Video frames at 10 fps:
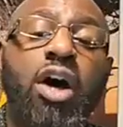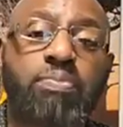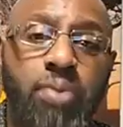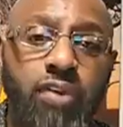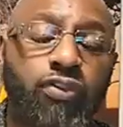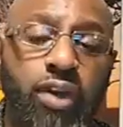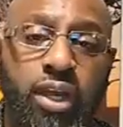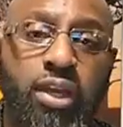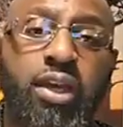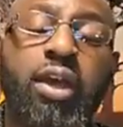
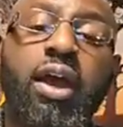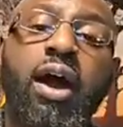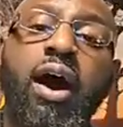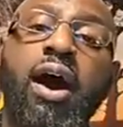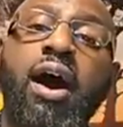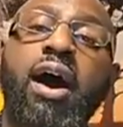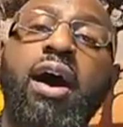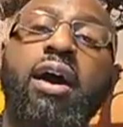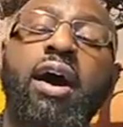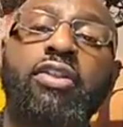Epiphany
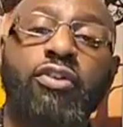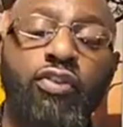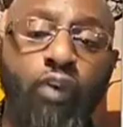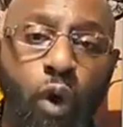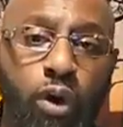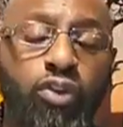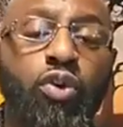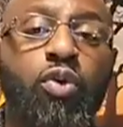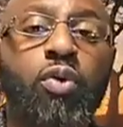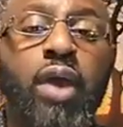the fourth,
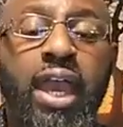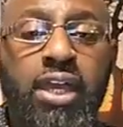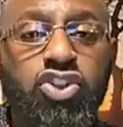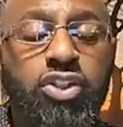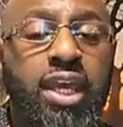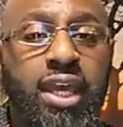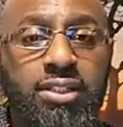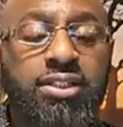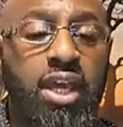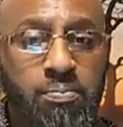who
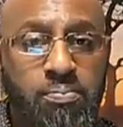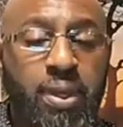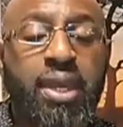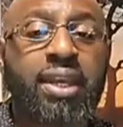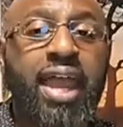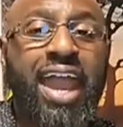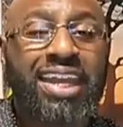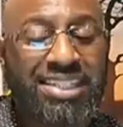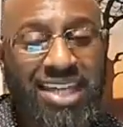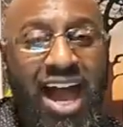ends up being
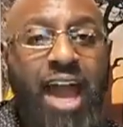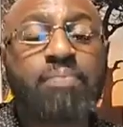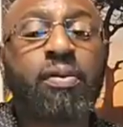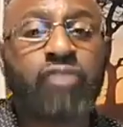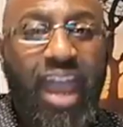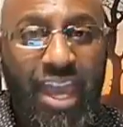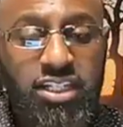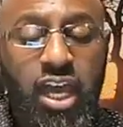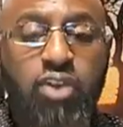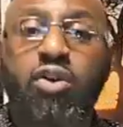a type of
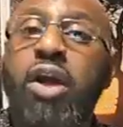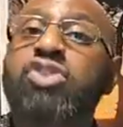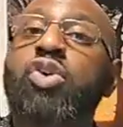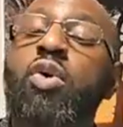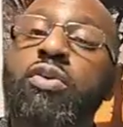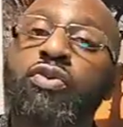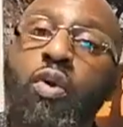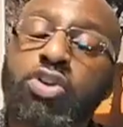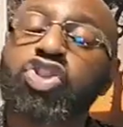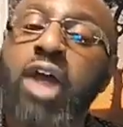Antichrist or a
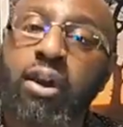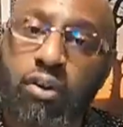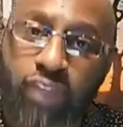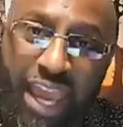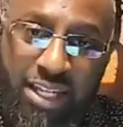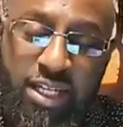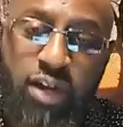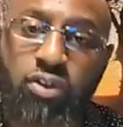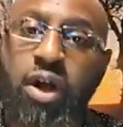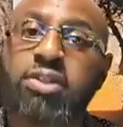foreshadow of the
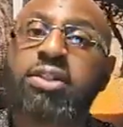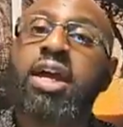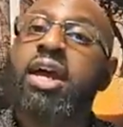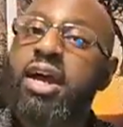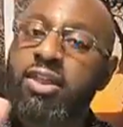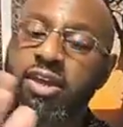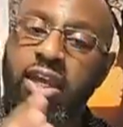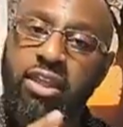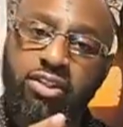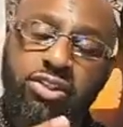Antichrist. And the
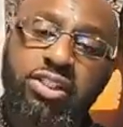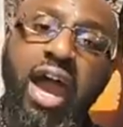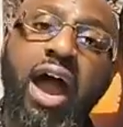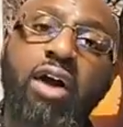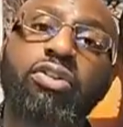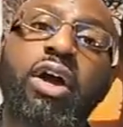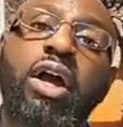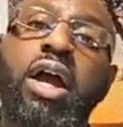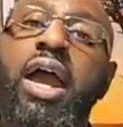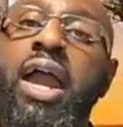king of the
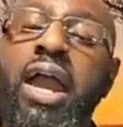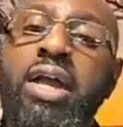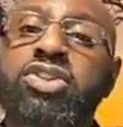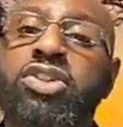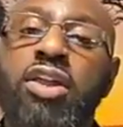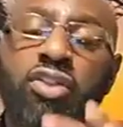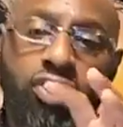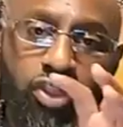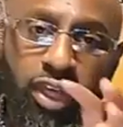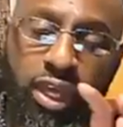south is
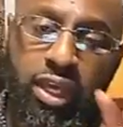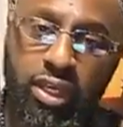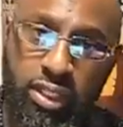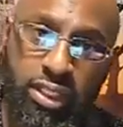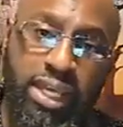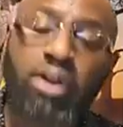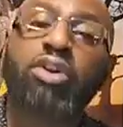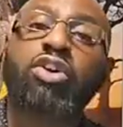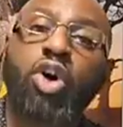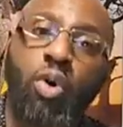the
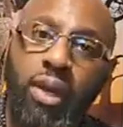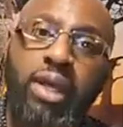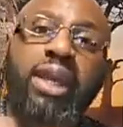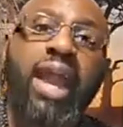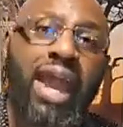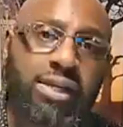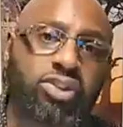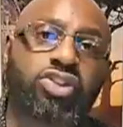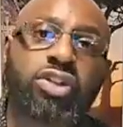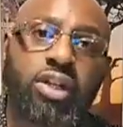leader going
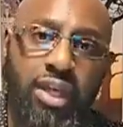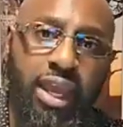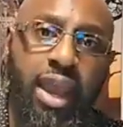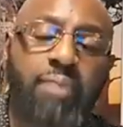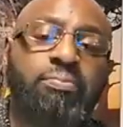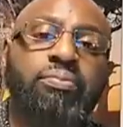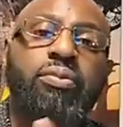against him.